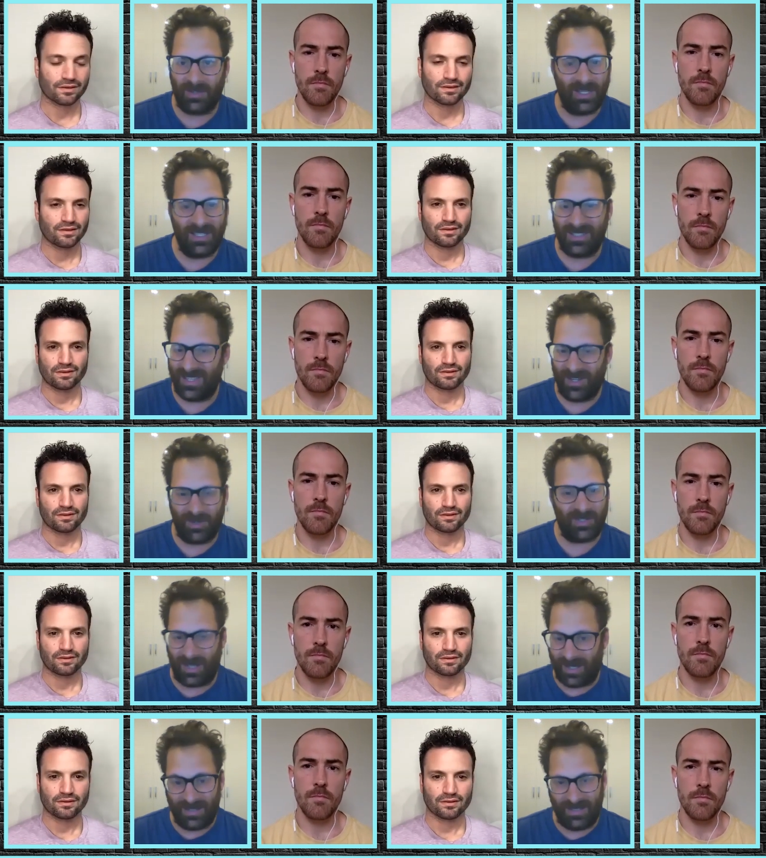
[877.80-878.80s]
Speaker 1: So these
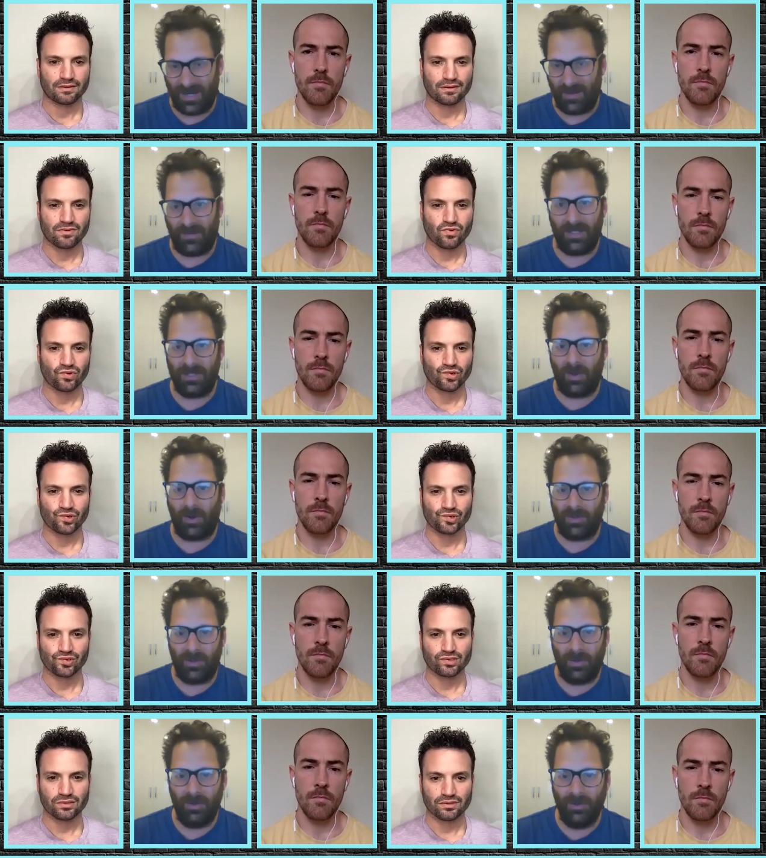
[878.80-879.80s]
theories are definitely
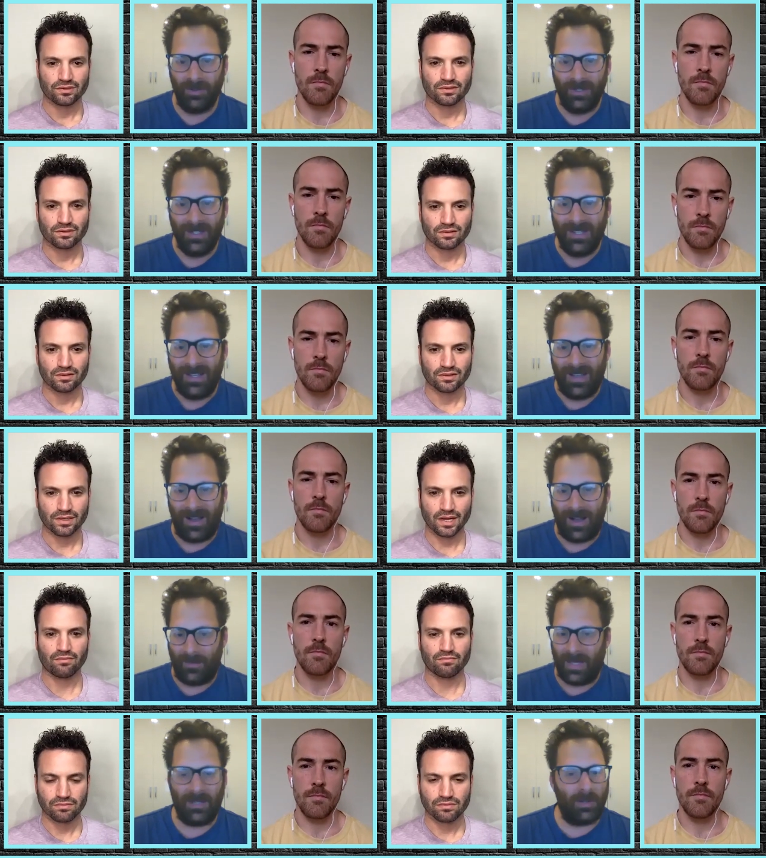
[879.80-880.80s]
not new.
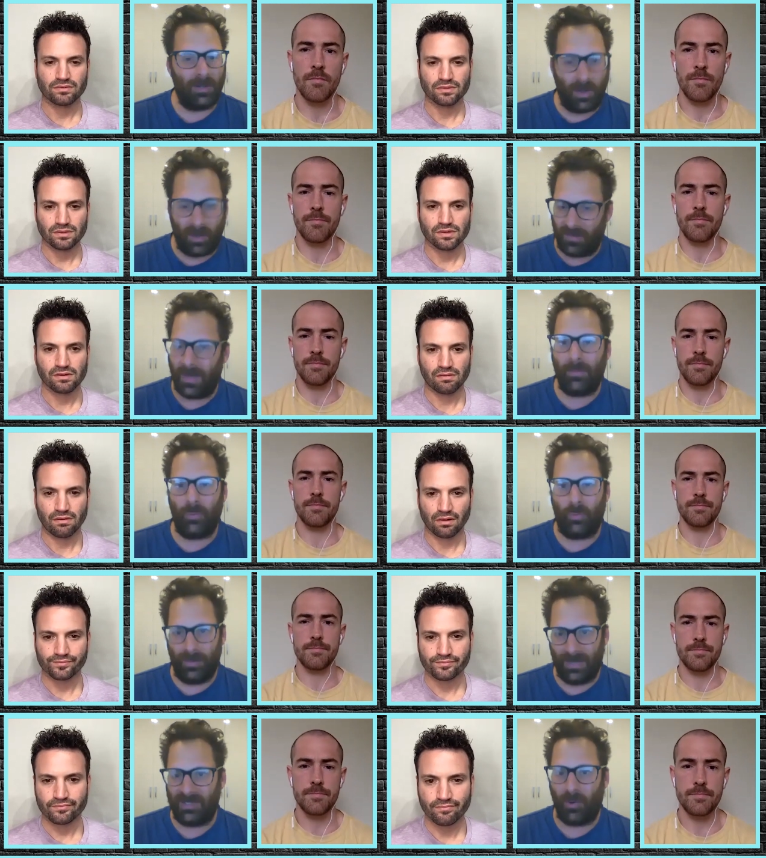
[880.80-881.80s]
Um, and a lot of people
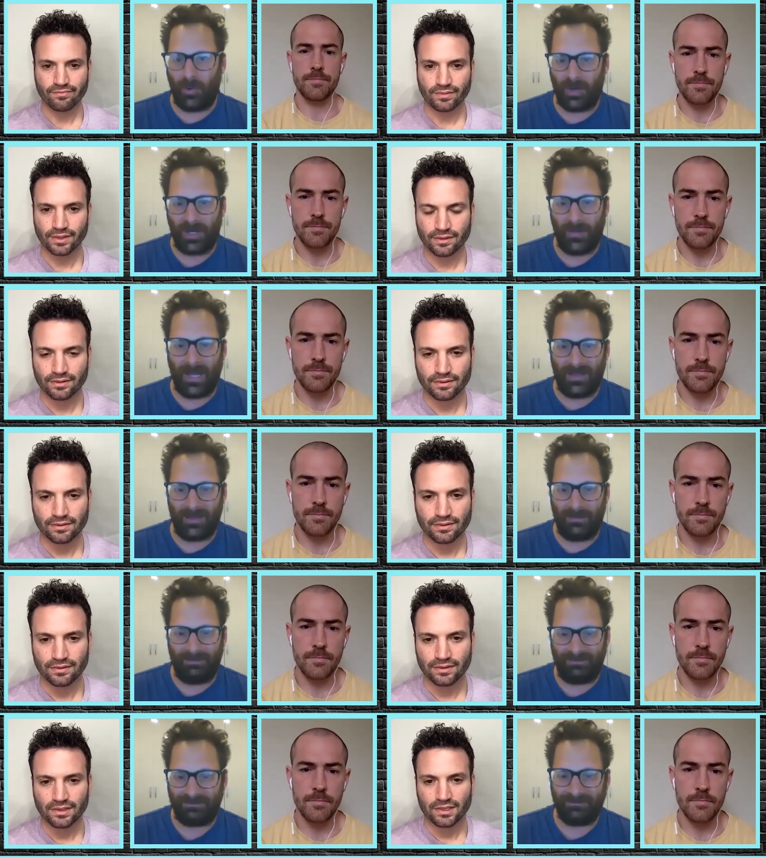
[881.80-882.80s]
would be talking about
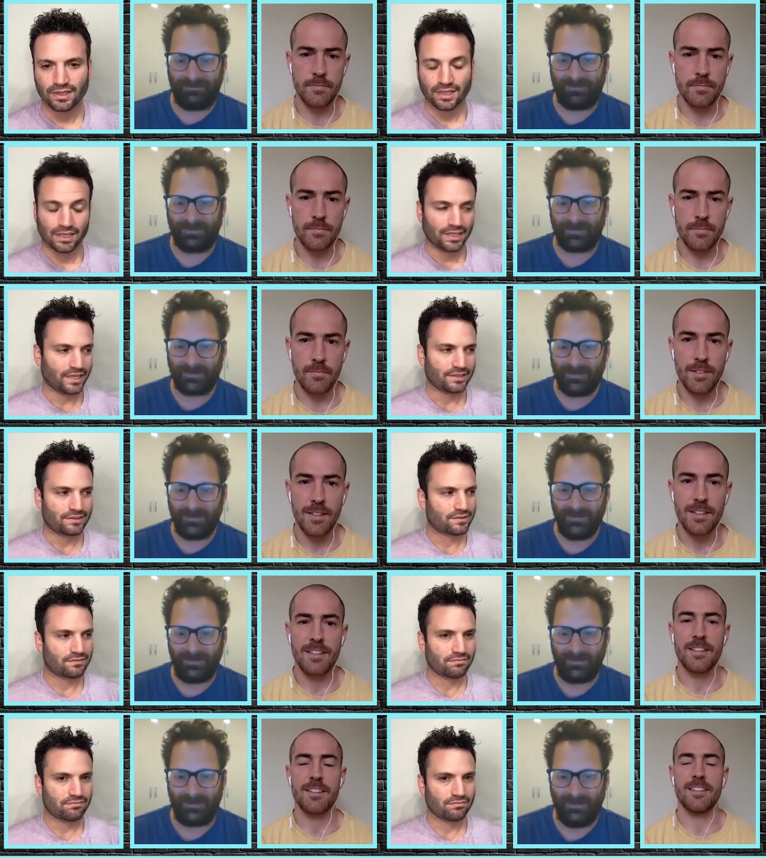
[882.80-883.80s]
them.
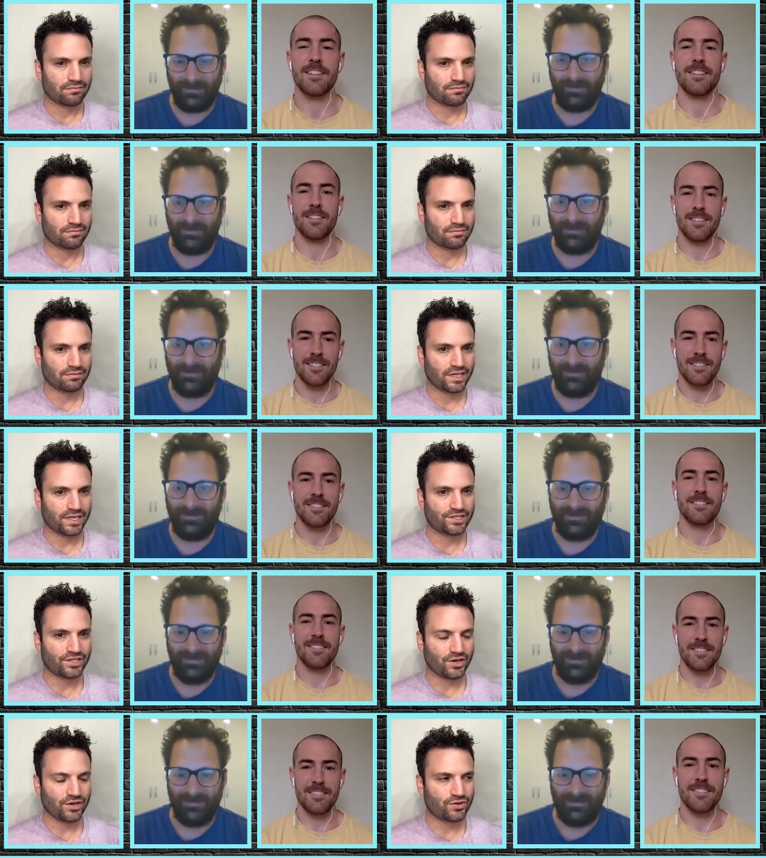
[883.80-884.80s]
Speaker 2: It's it's
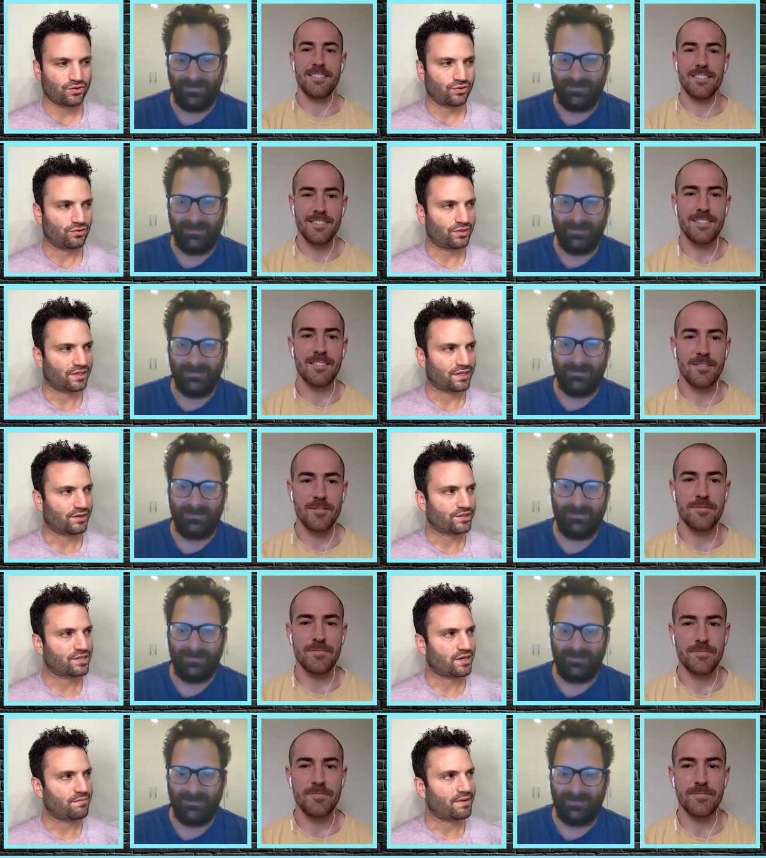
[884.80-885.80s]
so cool when there are
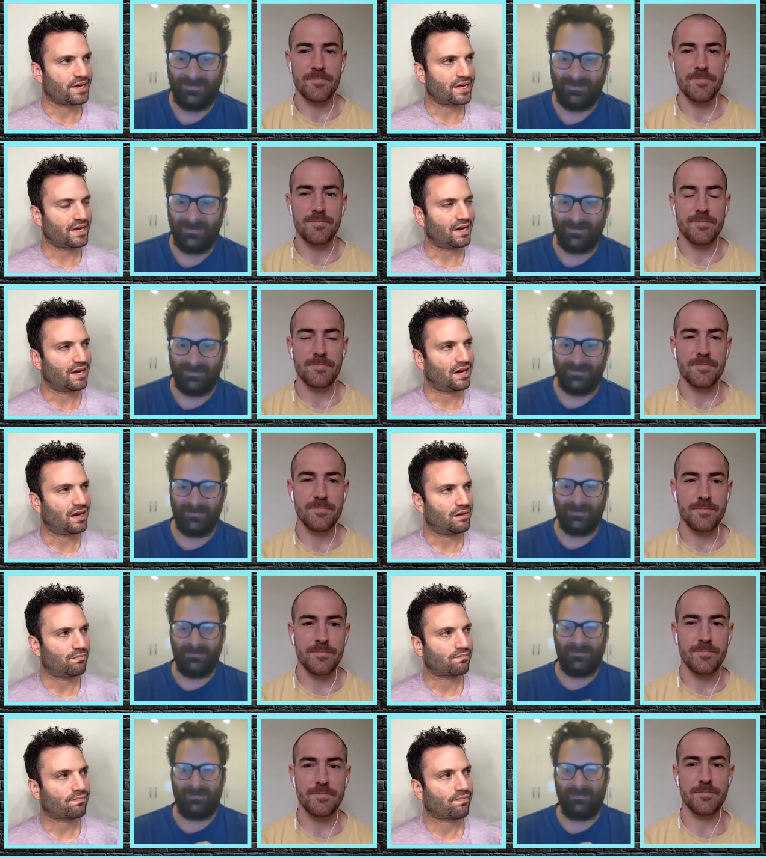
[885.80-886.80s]
so many,
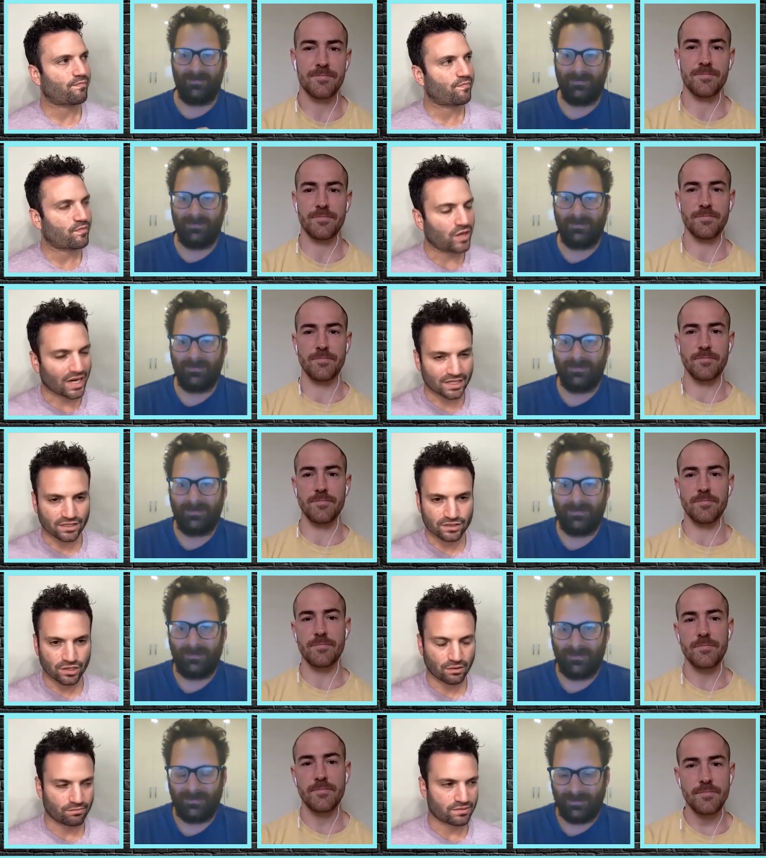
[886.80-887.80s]
um, like
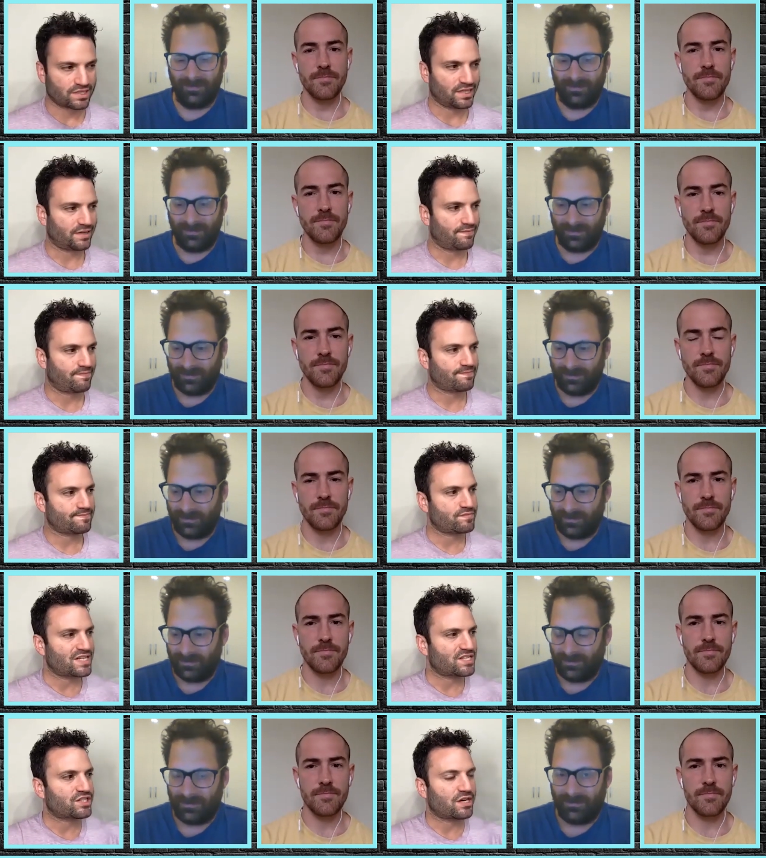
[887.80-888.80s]
Tom said,
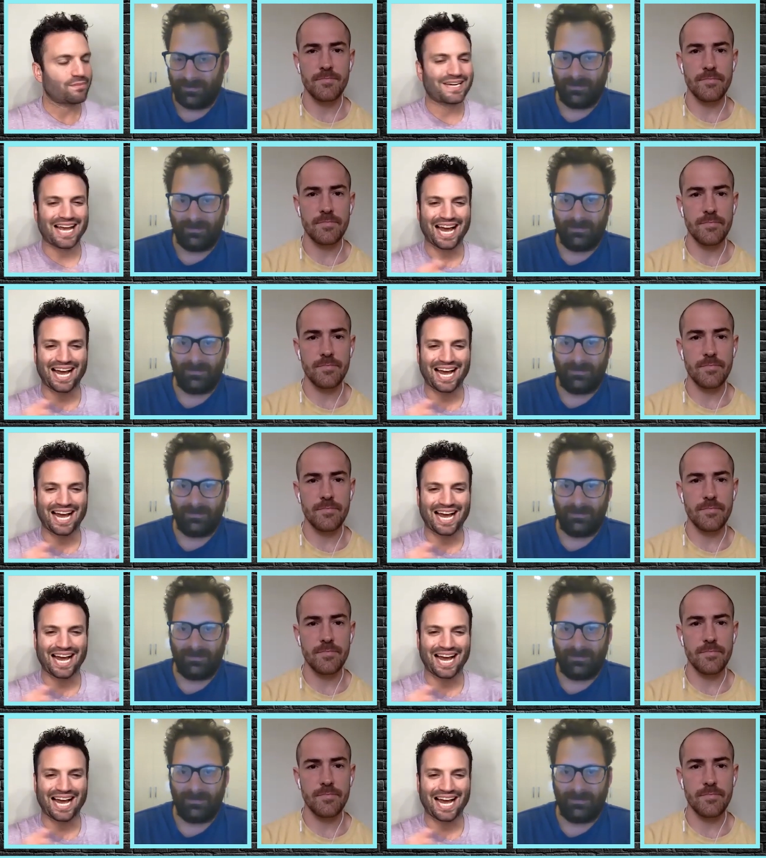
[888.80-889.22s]
so many